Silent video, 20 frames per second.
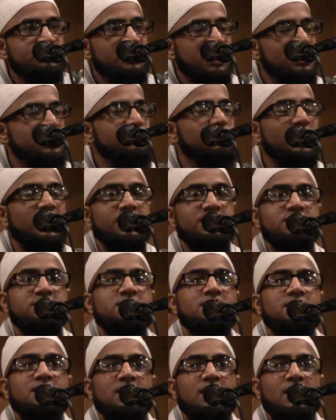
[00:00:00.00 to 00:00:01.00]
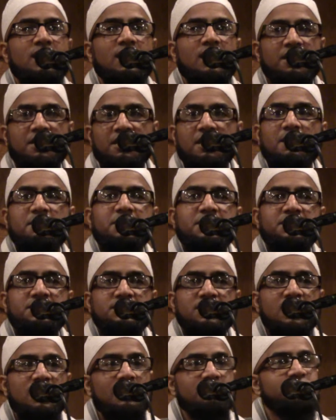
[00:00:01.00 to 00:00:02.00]
That's why it's haram in
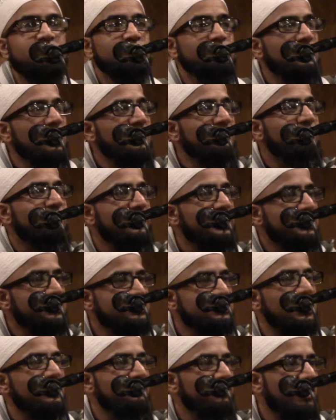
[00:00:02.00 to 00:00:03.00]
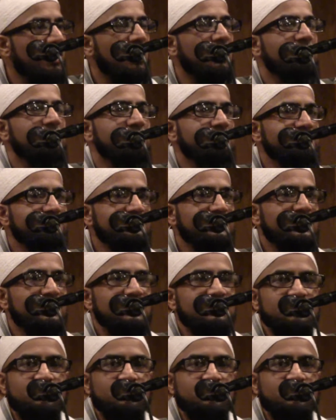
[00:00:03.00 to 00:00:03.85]
Islam to inflict self-harm.